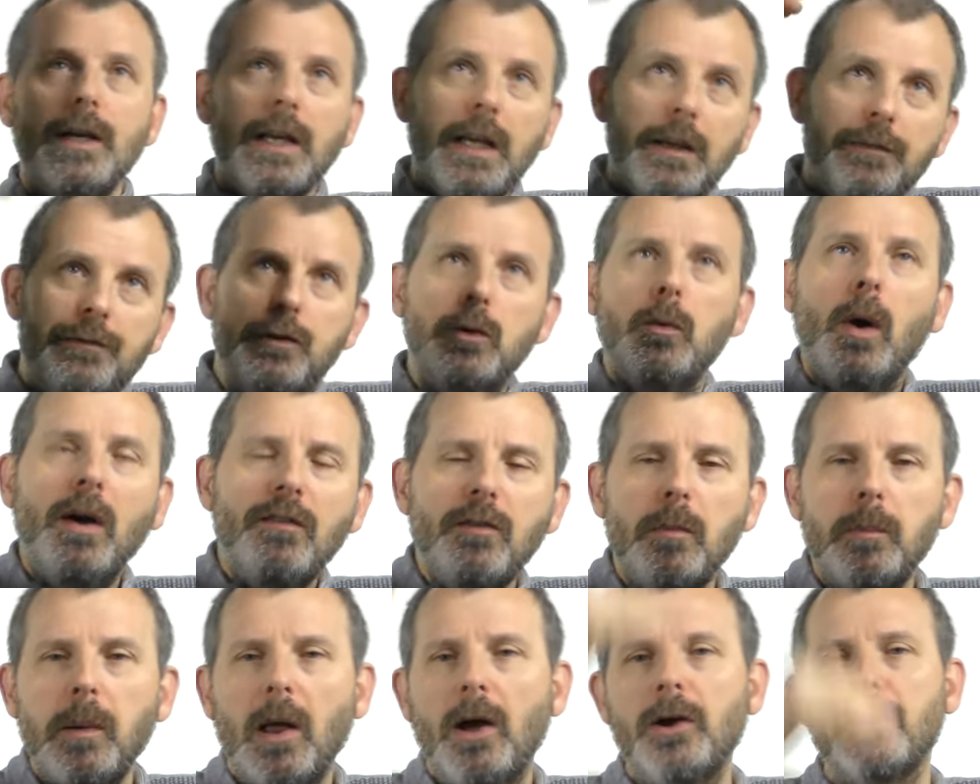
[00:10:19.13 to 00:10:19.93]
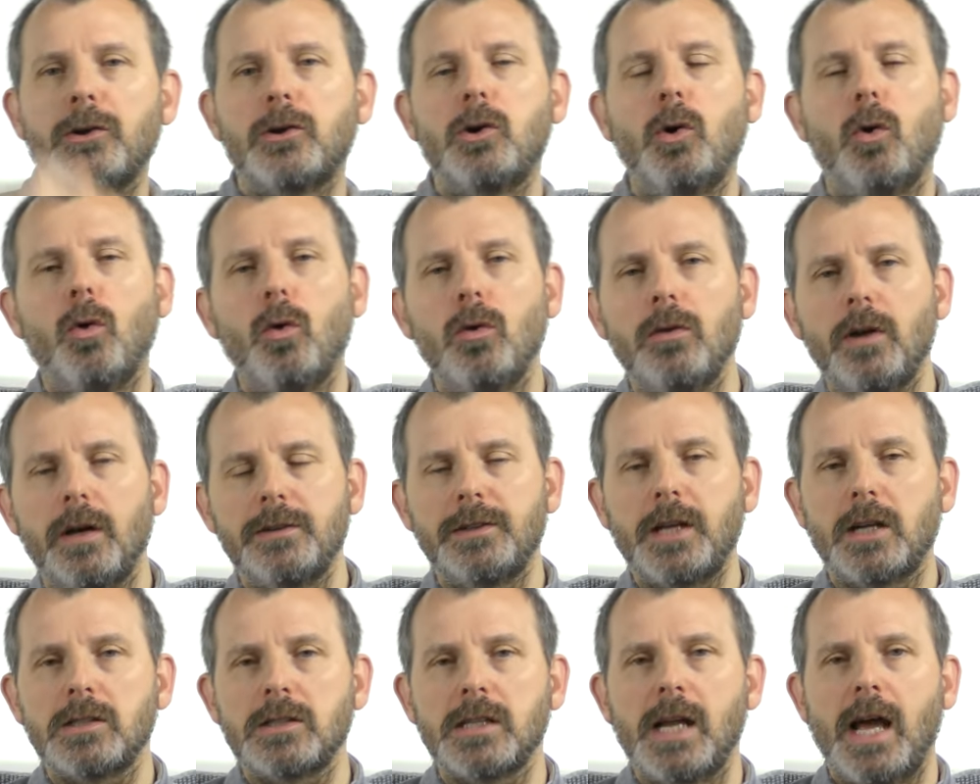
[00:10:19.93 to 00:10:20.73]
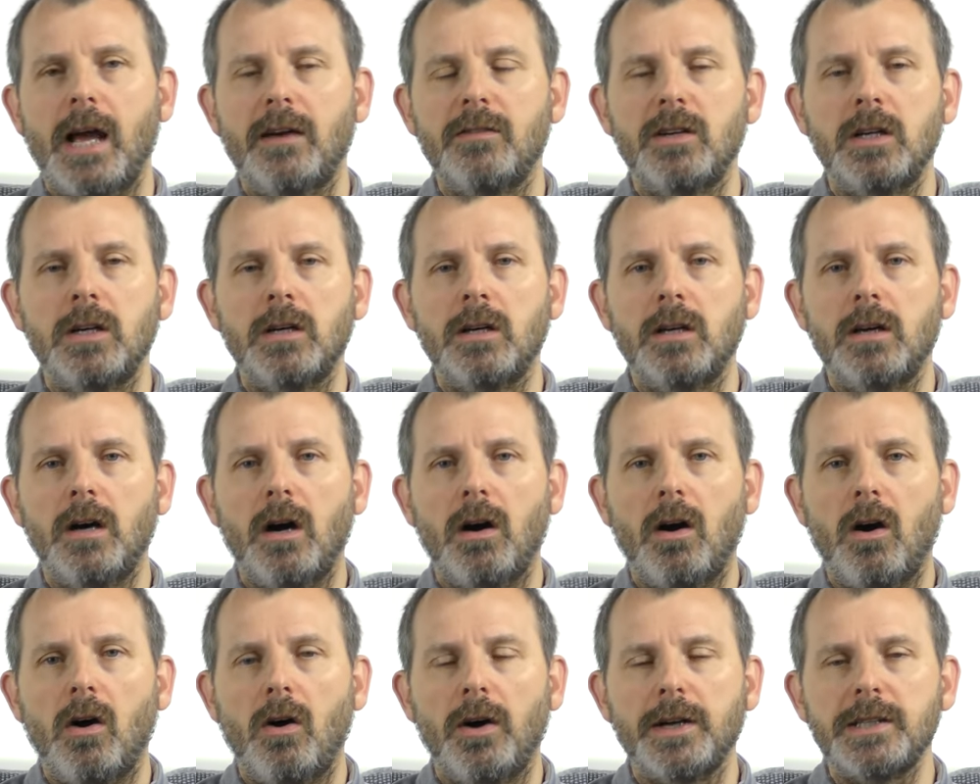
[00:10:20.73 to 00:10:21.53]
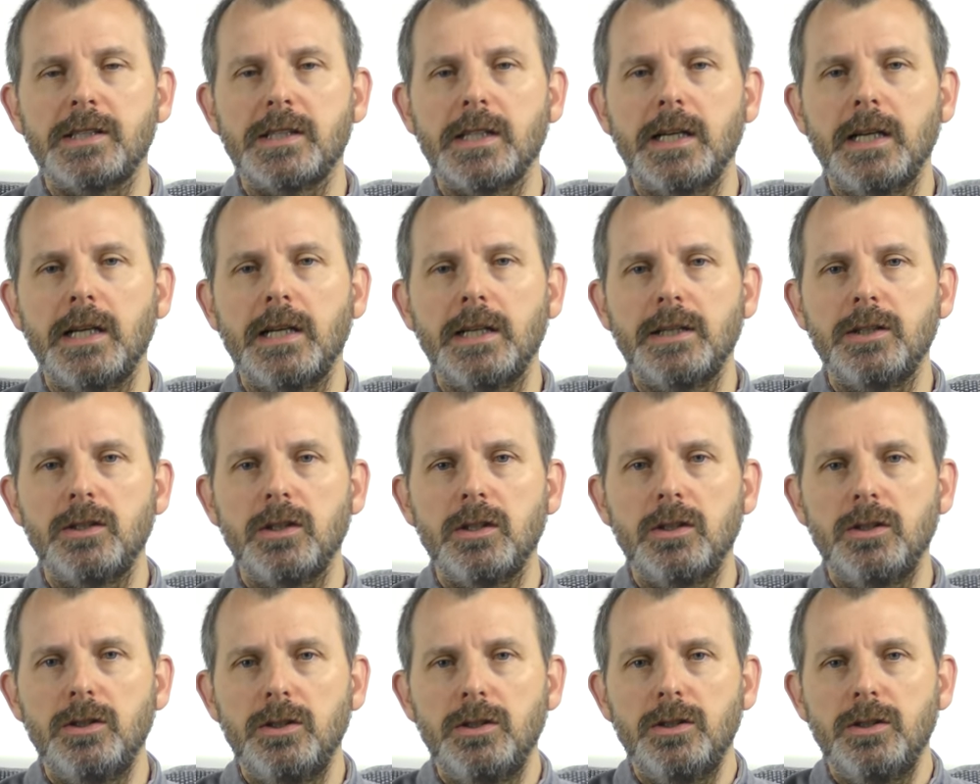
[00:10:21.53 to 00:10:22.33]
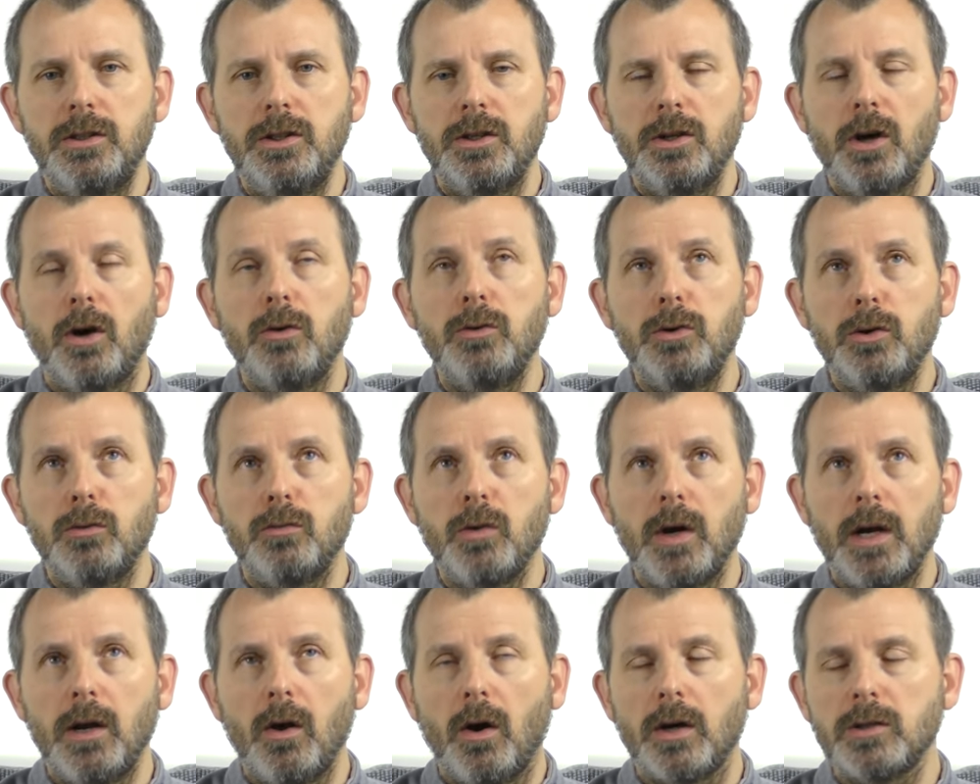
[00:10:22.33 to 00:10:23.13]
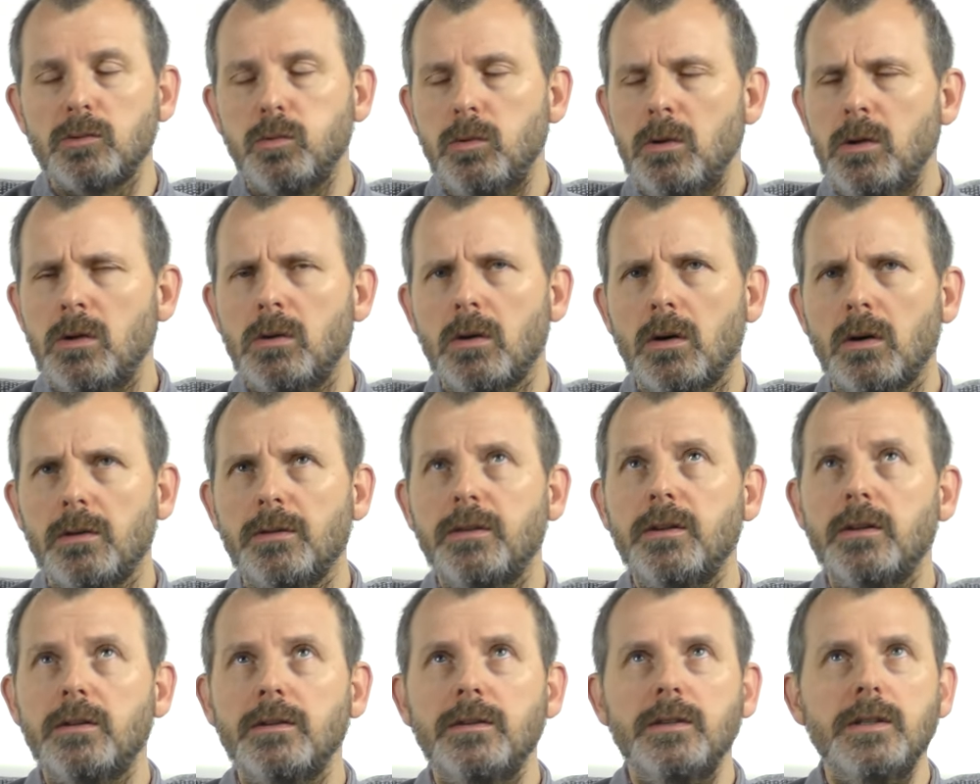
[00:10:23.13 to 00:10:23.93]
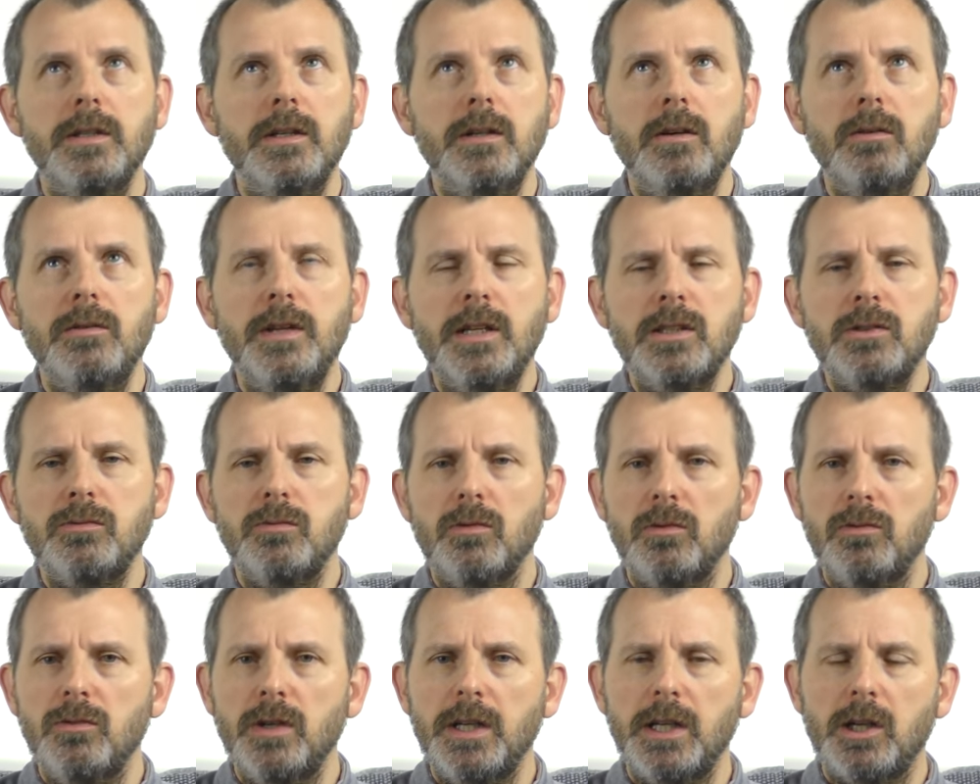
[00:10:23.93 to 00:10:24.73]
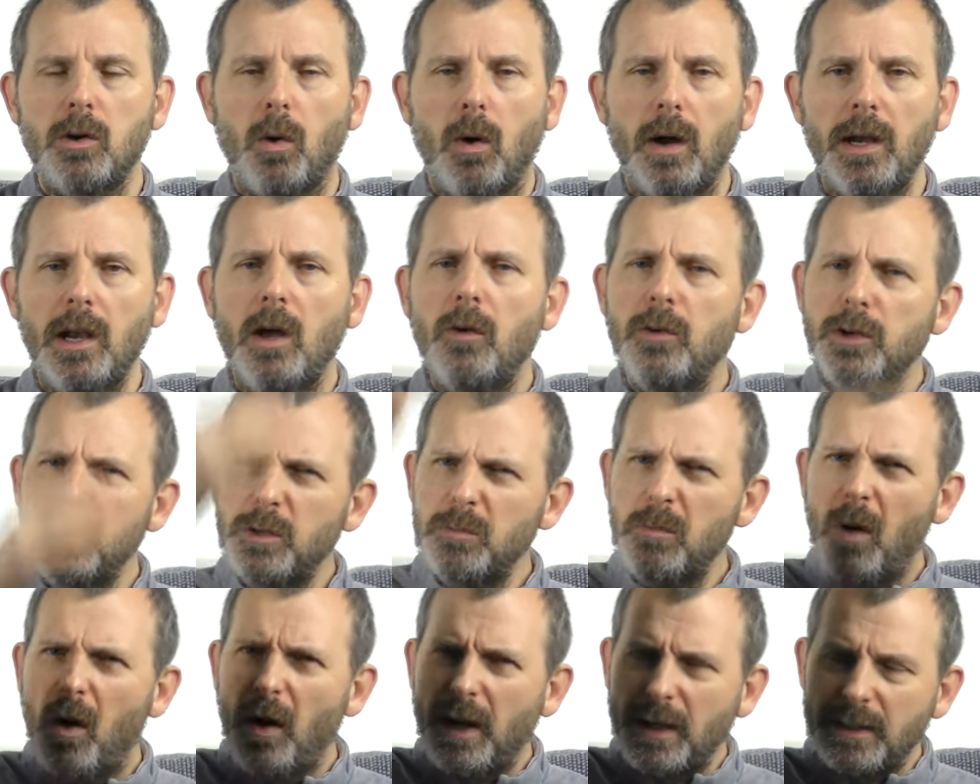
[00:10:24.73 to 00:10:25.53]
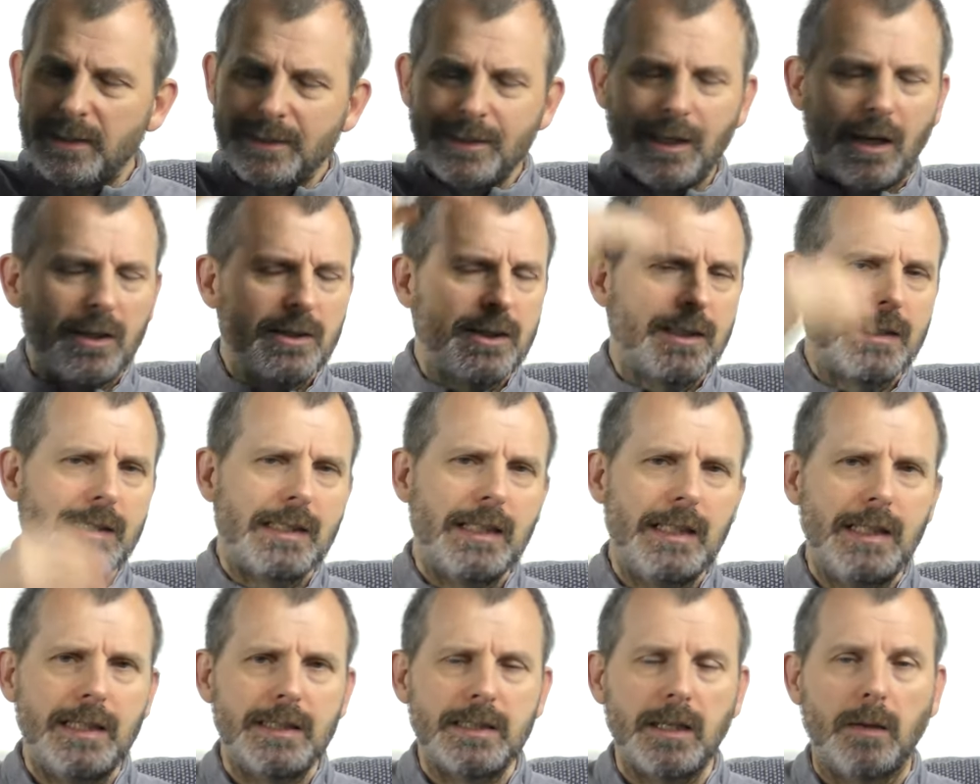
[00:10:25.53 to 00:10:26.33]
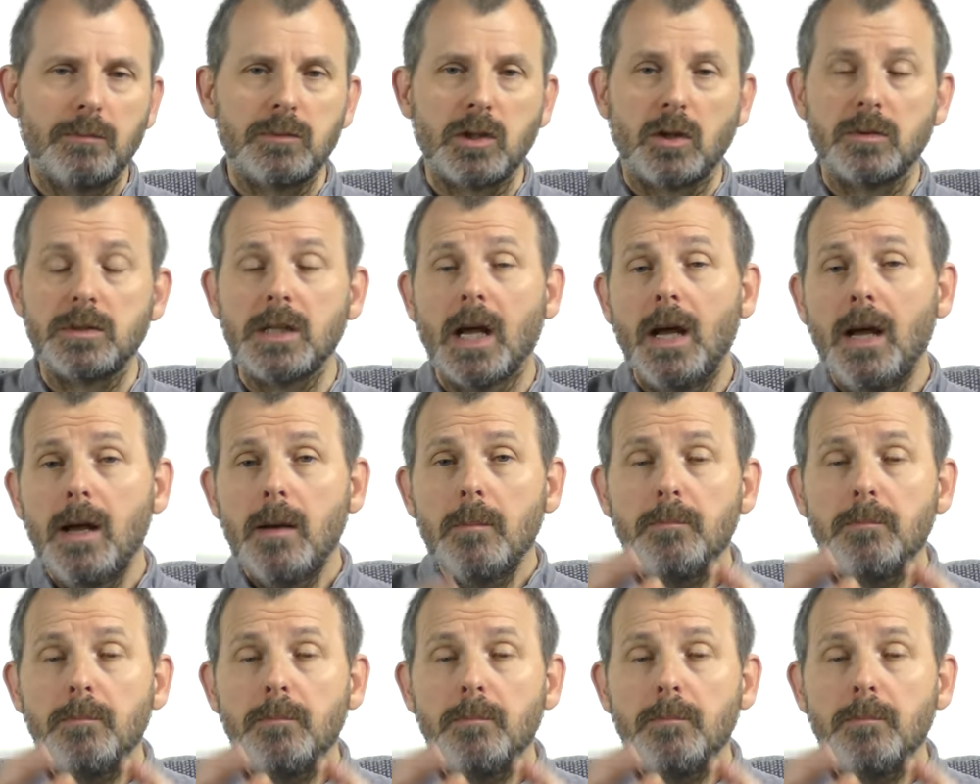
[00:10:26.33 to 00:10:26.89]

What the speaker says: If you ever play on a court that doesn't have a high ceiling, you know, you realise, well, you know, that's really quite low. And you might touch the ceiling sometimes.